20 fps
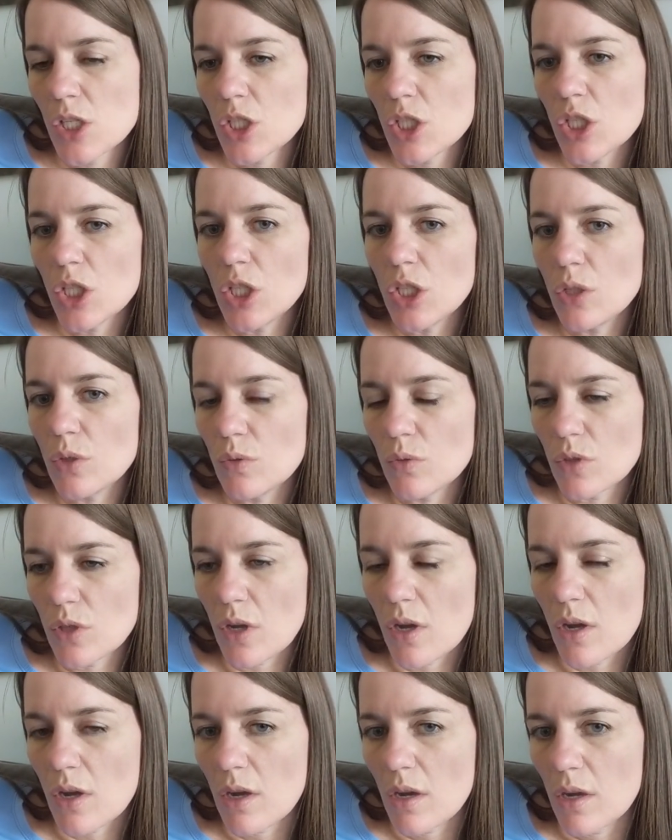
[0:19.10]
to
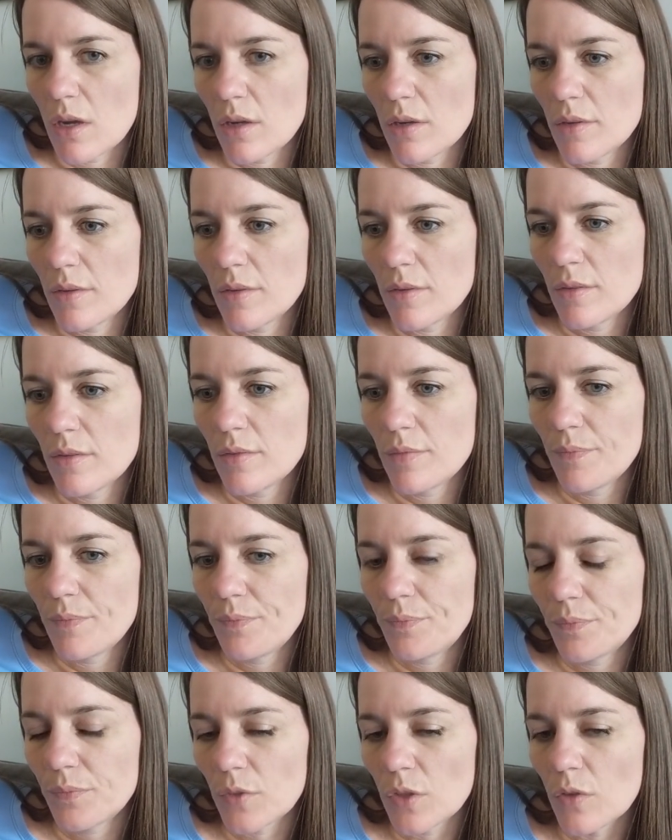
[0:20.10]
Utah,
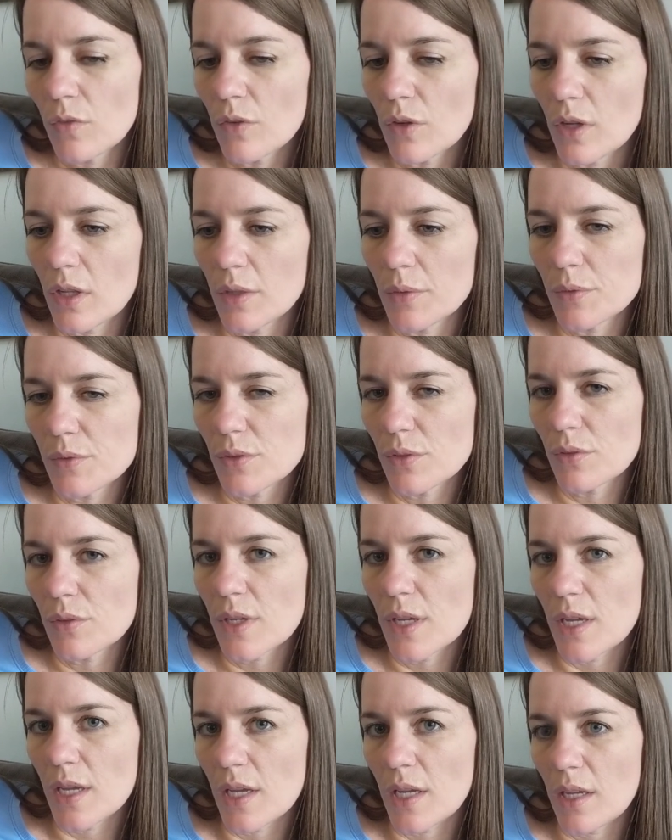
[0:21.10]
overall it was
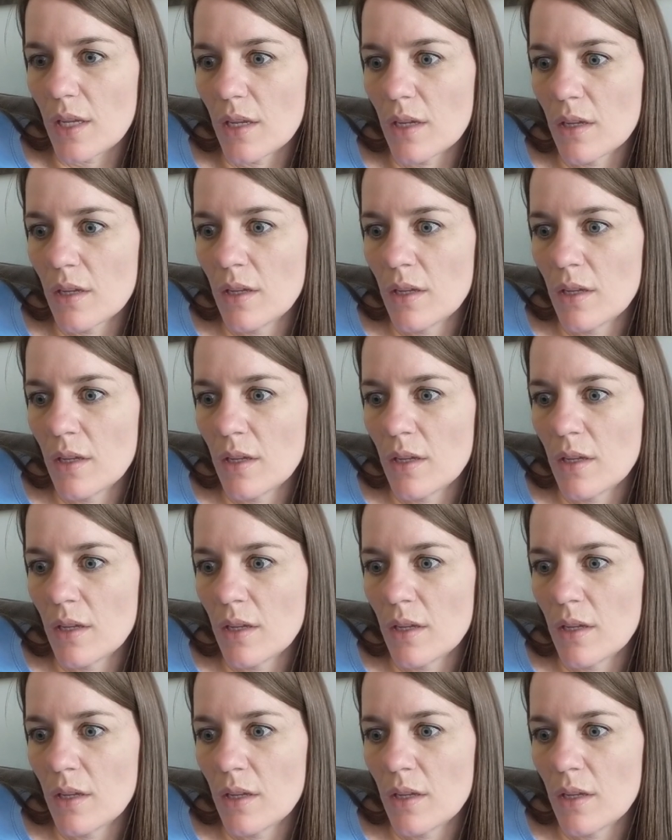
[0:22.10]
okay.